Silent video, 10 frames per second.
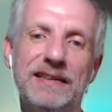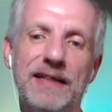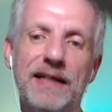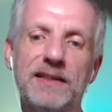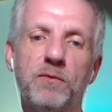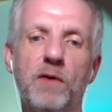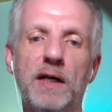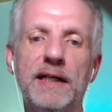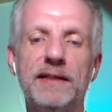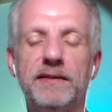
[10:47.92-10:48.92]
That's
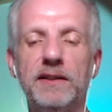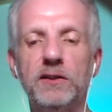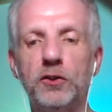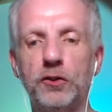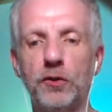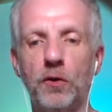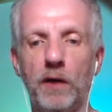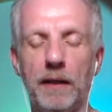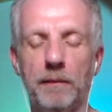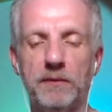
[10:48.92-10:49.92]
why it didn't show
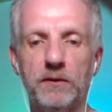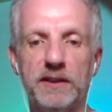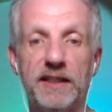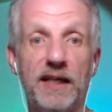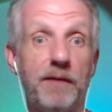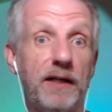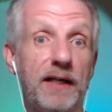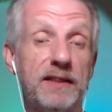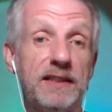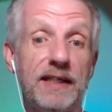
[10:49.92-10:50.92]
up, so it came out
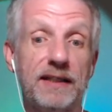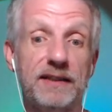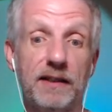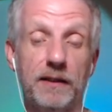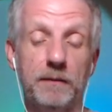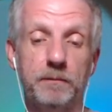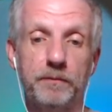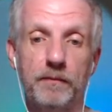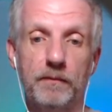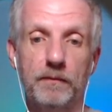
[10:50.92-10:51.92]
as an EXR.
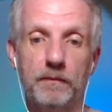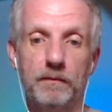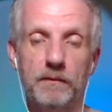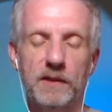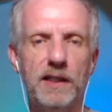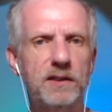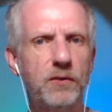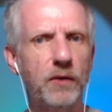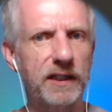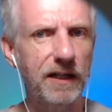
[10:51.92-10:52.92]
That's
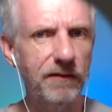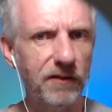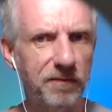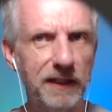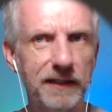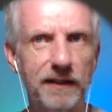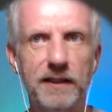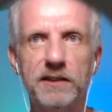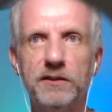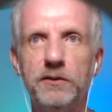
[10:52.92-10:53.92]
quite clever of Blender that
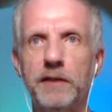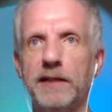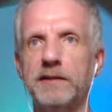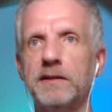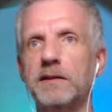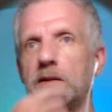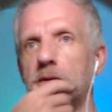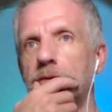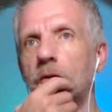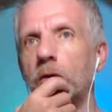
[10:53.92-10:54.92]
it can do that.
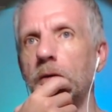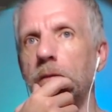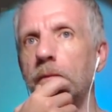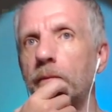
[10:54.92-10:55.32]
Woohoo!